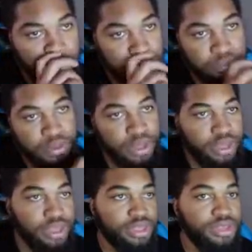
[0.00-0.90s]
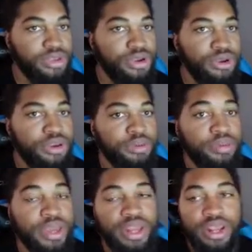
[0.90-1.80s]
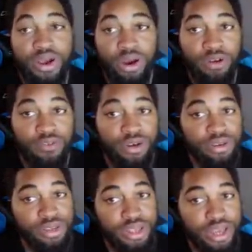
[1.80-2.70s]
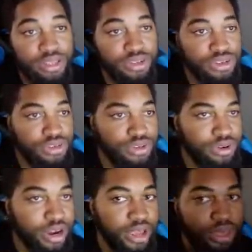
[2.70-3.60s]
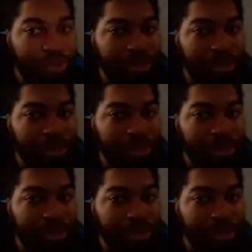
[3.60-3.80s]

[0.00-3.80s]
but you're you're making it hard for us to not judge you, right?